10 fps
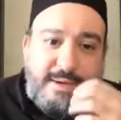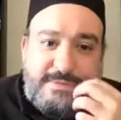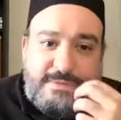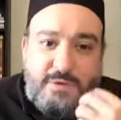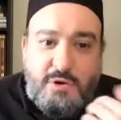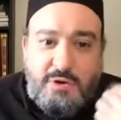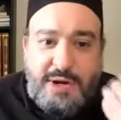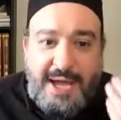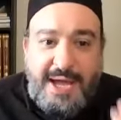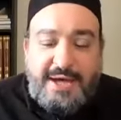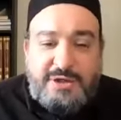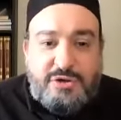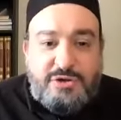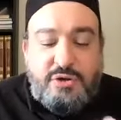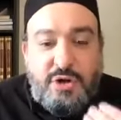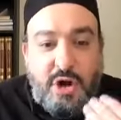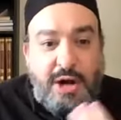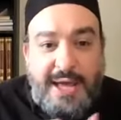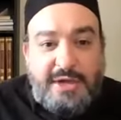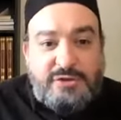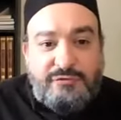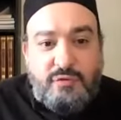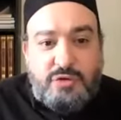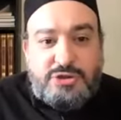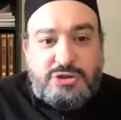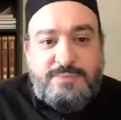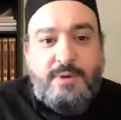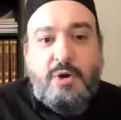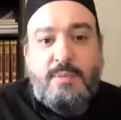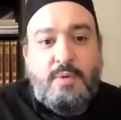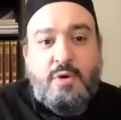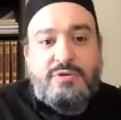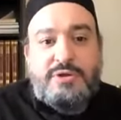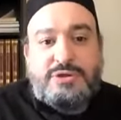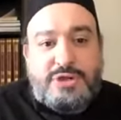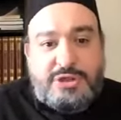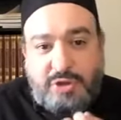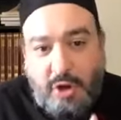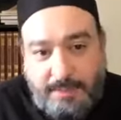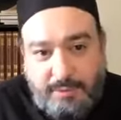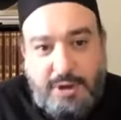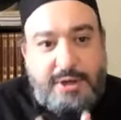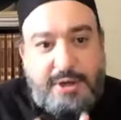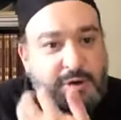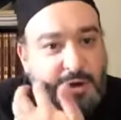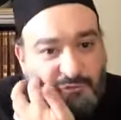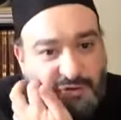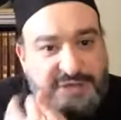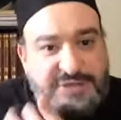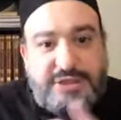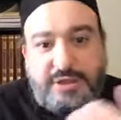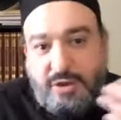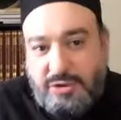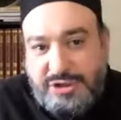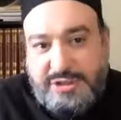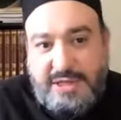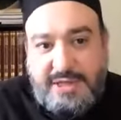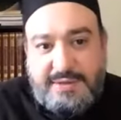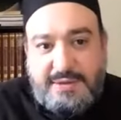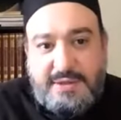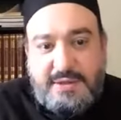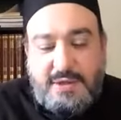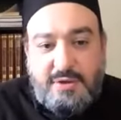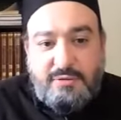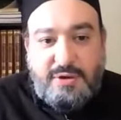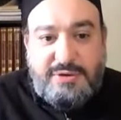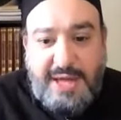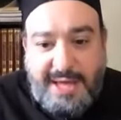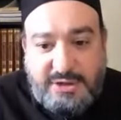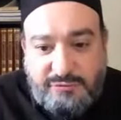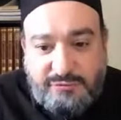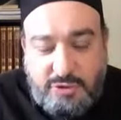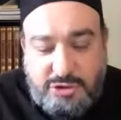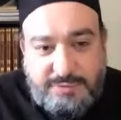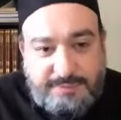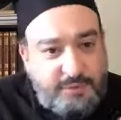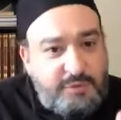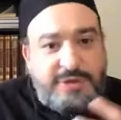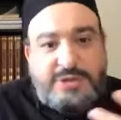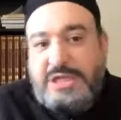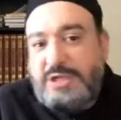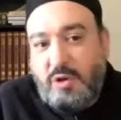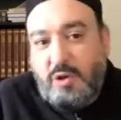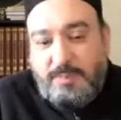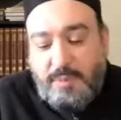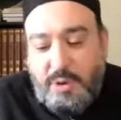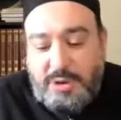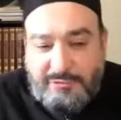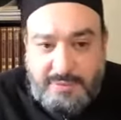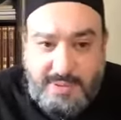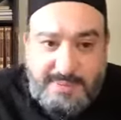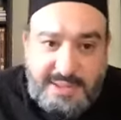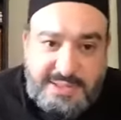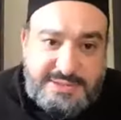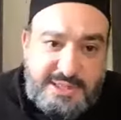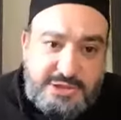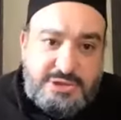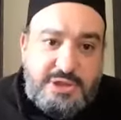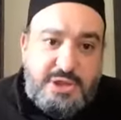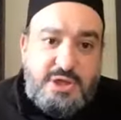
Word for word: your acts, your, our acts of worship are more than just our prayer and our fasting and our zakat. Right? The acts of worship, indeed, the whole point of Imam al Ghazali's